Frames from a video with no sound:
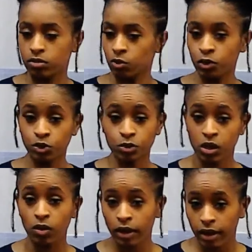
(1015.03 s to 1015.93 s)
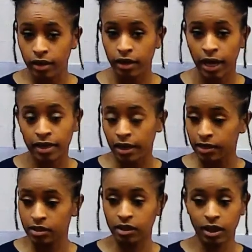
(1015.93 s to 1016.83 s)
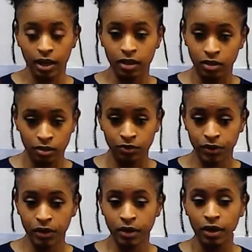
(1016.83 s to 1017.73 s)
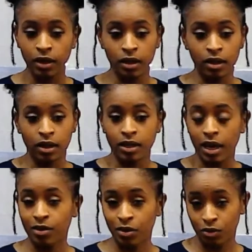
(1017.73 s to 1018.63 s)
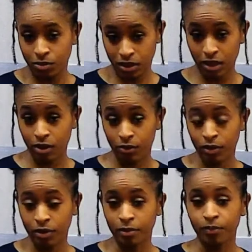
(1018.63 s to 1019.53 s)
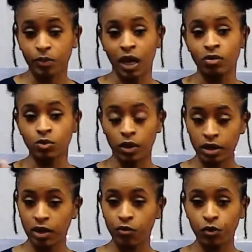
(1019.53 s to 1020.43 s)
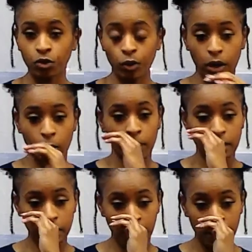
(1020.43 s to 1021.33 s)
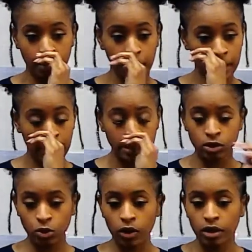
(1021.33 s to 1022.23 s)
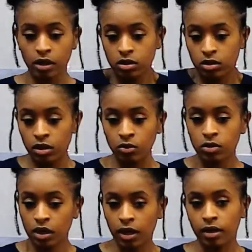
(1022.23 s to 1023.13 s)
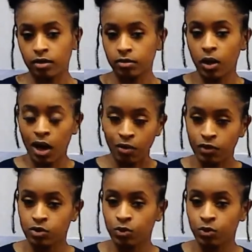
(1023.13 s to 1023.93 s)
which was okay. I liked it, I loved it, and y'all know I'm scary. I was working at a funeral home at the time, and I enjoyed it because it was like office